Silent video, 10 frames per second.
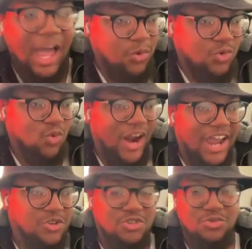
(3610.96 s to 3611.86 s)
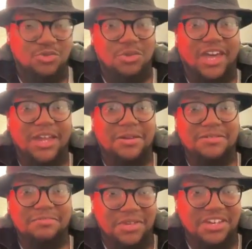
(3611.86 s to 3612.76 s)
I would rather you do that
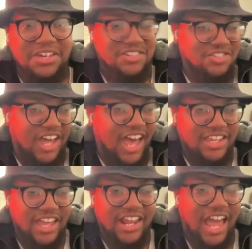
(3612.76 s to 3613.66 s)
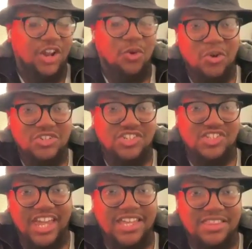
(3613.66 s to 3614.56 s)
because I don't want you to
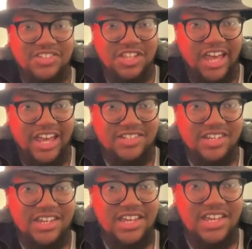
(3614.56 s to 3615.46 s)
stay in this class,